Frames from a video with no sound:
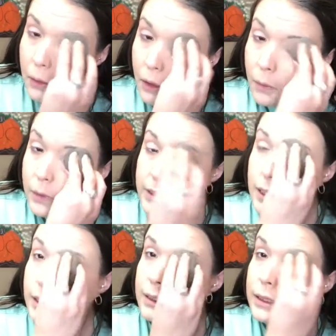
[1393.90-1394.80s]
And once
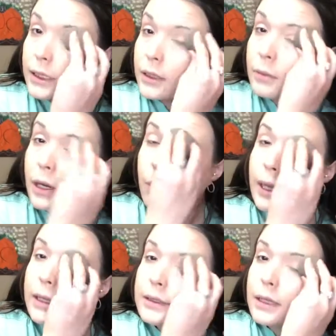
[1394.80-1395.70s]
I get stuck in my
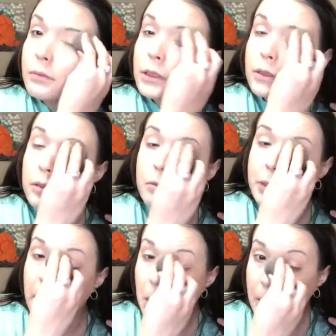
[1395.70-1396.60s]
ways, I'm a little
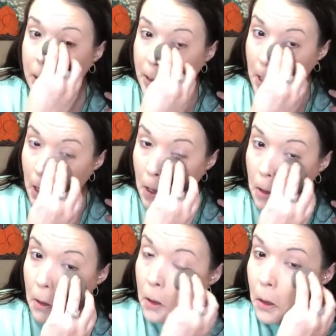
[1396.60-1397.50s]
bit hard
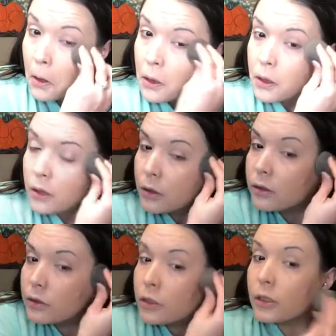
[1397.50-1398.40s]

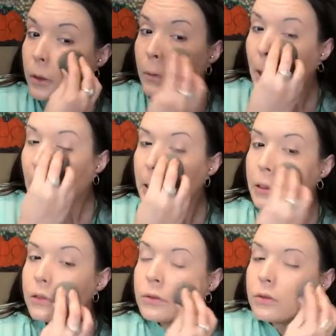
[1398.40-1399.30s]
to correct.
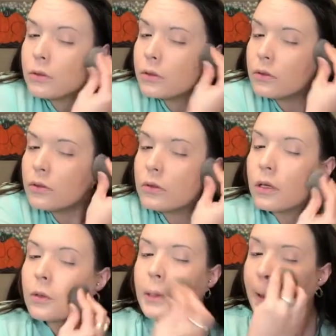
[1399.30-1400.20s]

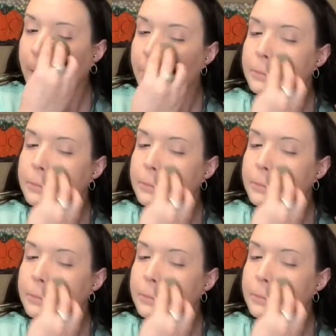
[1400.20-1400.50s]
Okay.